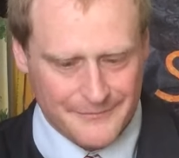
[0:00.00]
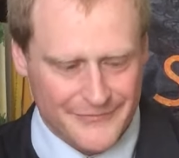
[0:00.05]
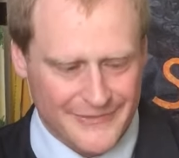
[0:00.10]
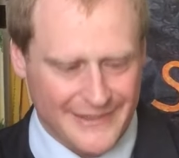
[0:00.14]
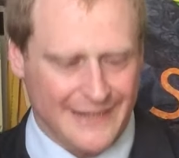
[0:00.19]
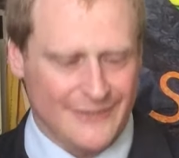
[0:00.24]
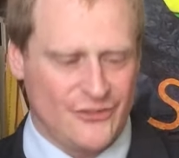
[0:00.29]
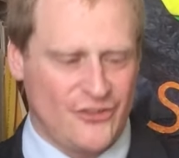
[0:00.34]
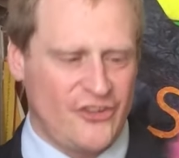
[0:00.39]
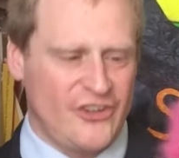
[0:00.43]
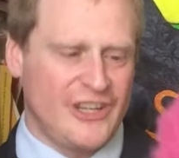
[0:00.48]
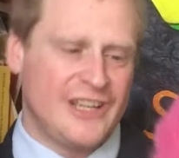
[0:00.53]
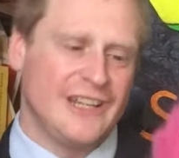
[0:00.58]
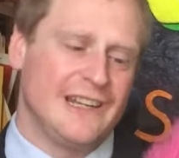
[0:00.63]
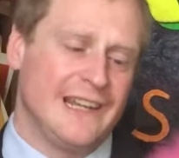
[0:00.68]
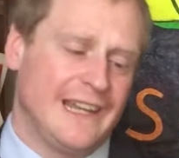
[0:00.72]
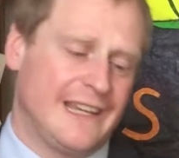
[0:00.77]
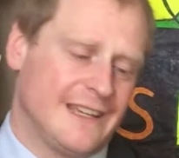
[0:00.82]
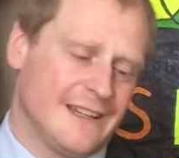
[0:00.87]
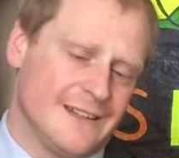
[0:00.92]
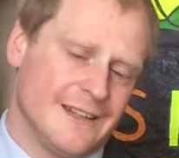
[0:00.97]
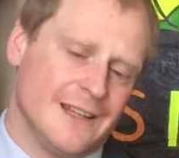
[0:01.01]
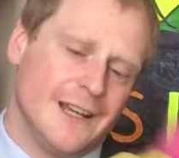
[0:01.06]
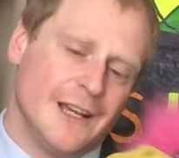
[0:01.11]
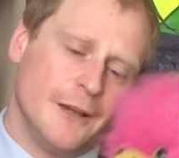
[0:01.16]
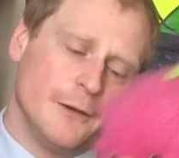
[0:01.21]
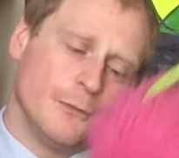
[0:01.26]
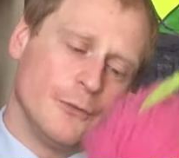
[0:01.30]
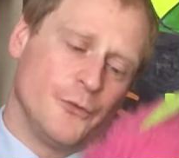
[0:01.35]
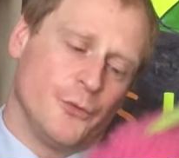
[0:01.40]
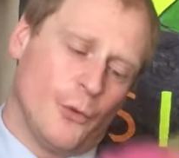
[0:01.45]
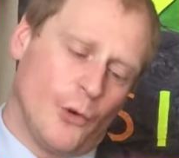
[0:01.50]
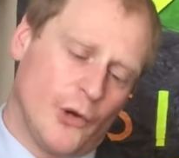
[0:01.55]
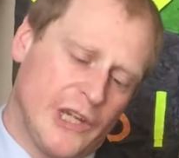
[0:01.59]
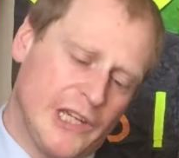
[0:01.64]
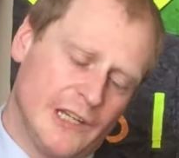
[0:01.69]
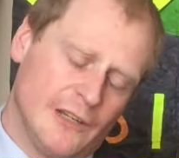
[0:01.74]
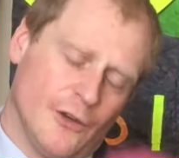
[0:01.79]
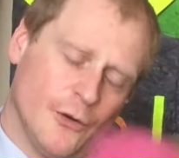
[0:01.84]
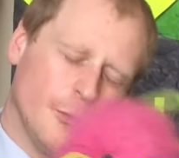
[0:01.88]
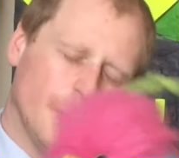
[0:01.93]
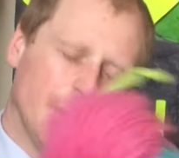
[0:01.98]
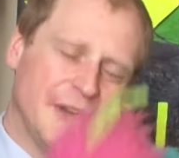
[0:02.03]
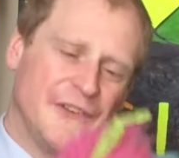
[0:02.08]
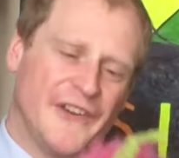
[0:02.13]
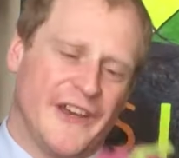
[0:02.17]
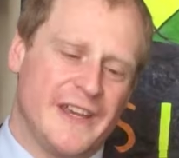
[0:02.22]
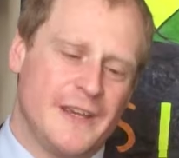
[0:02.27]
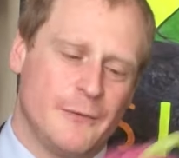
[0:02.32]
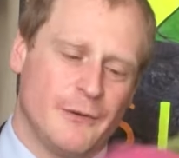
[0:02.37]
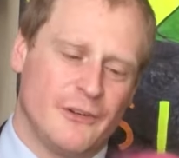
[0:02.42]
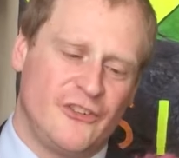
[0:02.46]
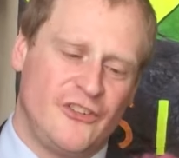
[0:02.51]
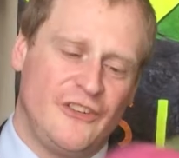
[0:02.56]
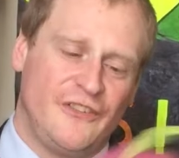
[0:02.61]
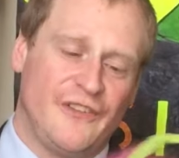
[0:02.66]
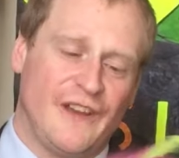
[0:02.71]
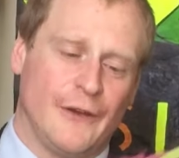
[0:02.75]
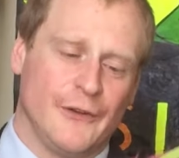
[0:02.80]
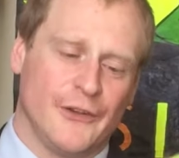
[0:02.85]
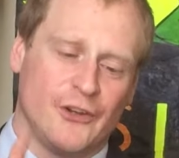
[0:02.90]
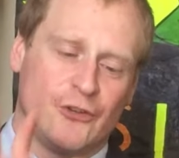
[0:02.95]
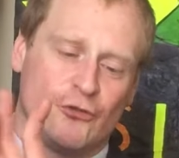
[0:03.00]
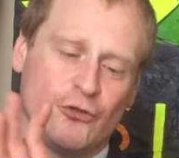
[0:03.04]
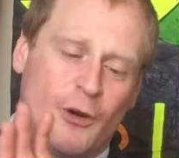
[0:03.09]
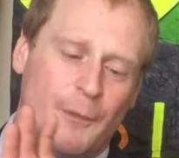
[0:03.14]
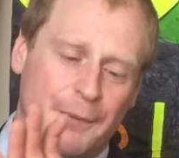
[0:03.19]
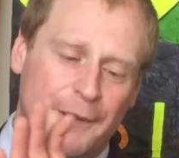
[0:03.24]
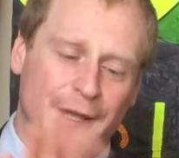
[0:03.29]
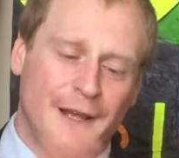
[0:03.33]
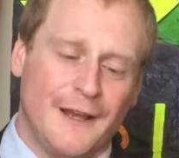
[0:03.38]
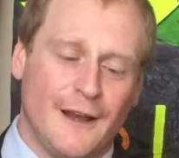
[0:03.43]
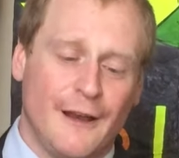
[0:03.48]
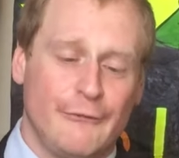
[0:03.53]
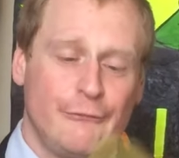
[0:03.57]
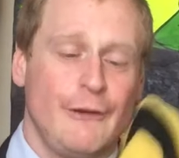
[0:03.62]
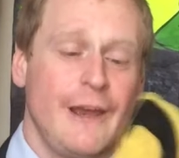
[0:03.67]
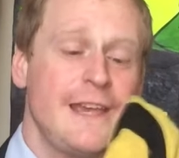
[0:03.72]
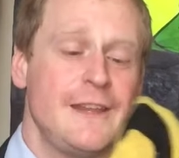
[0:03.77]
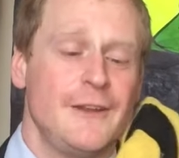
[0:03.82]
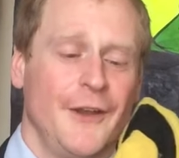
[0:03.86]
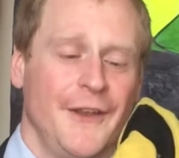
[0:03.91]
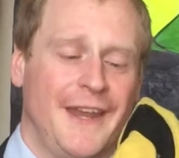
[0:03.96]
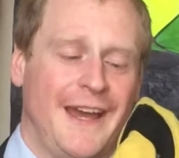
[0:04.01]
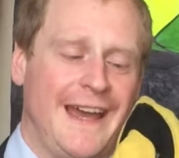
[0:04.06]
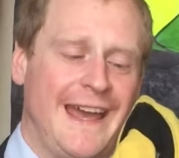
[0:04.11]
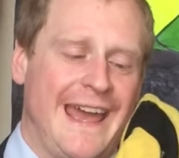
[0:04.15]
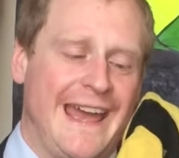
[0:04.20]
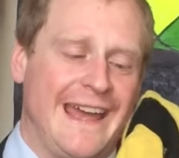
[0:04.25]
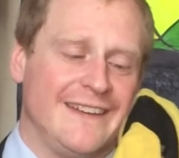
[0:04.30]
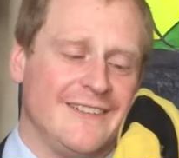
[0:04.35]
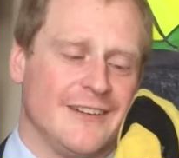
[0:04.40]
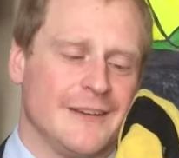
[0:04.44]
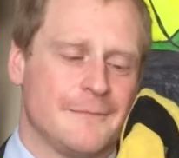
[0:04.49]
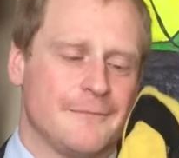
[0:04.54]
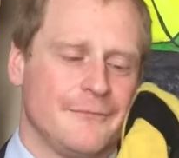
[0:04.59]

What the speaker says: Now, Chicken Lickin was walking along one day when she felt a drop of rain on her head.